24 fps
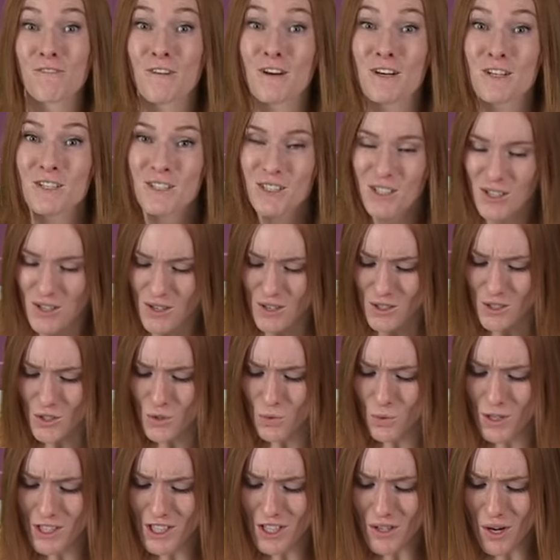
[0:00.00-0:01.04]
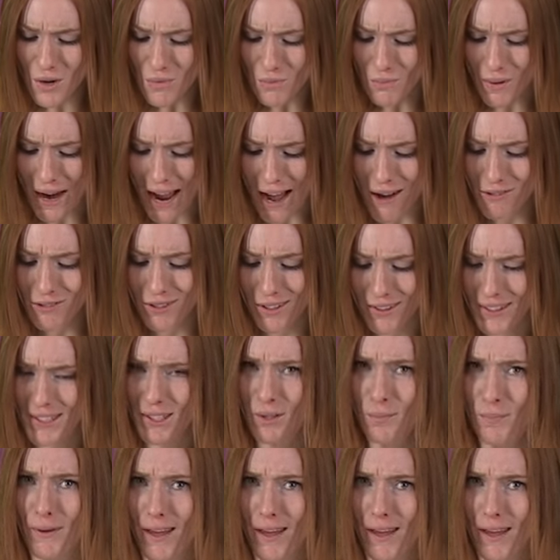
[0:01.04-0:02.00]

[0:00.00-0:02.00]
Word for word: First, swish it around a little